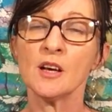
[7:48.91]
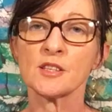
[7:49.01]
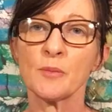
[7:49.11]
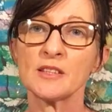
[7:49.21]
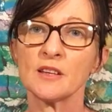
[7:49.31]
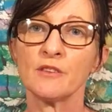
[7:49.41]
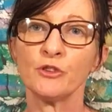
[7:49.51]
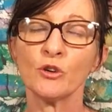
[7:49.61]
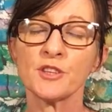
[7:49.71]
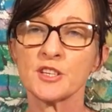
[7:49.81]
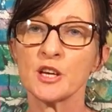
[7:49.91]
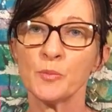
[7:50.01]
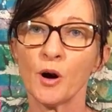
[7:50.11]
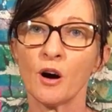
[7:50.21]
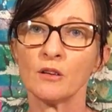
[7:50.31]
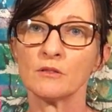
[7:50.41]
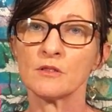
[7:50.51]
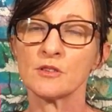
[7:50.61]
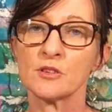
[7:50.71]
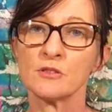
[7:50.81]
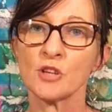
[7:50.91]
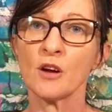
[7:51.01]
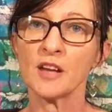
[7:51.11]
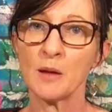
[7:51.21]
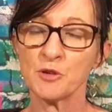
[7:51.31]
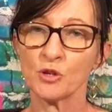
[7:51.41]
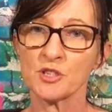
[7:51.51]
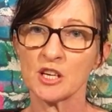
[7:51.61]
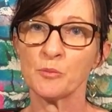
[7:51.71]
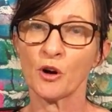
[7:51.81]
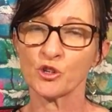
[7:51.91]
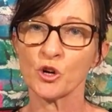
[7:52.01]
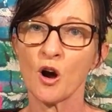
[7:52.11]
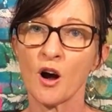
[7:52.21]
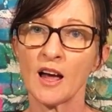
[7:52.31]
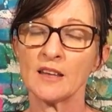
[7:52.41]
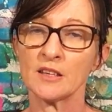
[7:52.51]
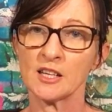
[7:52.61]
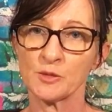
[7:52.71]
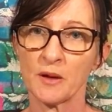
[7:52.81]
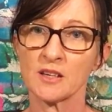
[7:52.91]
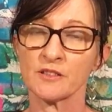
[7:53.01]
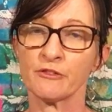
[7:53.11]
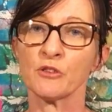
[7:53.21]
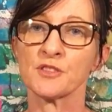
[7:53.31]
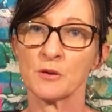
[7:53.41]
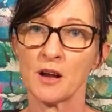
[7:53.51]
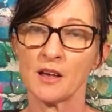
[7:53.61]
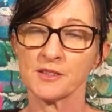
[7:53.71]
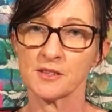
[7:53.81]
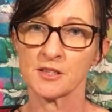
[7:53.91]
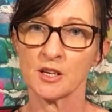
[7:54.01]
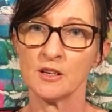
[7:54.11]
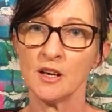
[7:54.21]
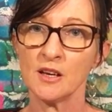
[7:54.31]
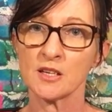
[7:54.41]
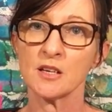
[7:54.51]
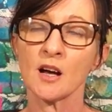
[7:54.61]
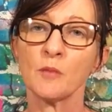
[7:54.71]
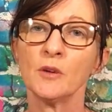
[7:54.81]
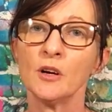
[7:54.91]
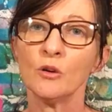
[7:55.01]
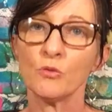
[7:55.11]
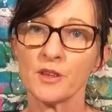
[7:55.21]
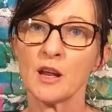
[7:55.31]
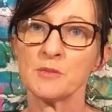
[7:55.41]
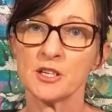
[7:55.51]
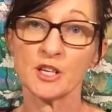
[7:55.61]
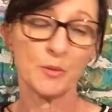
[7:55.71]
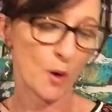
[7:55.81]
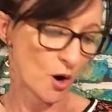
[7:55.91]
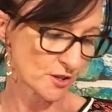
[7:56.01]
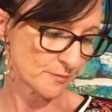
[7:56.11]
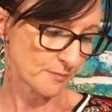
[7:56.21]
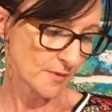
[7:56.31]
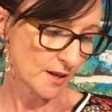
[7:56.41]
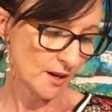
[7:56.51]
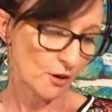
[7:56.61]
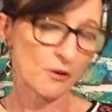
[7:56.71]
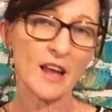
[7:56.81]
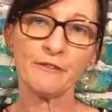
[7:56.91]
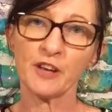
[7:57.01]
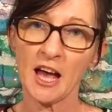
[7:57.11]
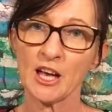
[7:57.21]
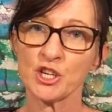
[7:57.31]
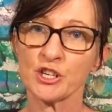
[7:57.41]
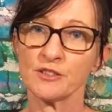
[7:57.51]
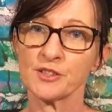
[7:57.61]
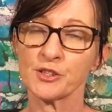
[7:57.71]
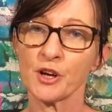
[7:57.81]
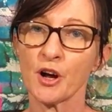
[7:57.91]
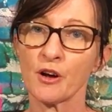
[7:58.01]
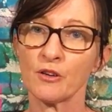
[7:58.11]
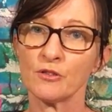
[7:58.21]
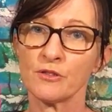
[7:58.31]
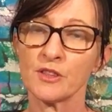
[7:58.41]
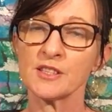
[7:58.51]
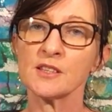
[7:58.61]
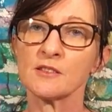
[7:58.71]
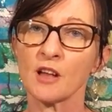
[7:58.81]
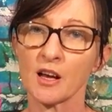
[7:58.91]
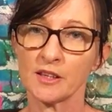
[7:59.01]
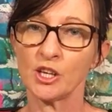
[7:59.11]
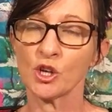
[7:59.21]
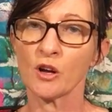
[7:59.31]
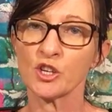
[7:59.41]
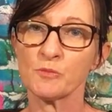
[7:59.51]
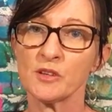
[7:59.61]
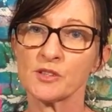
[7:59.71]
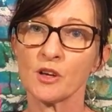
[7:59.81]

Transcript: So basically, if you're the teapot, don't empty your teapot dry and then expect to fill someone else's teacup with an empty teapot. Gratification. So this is like the acknowledgement.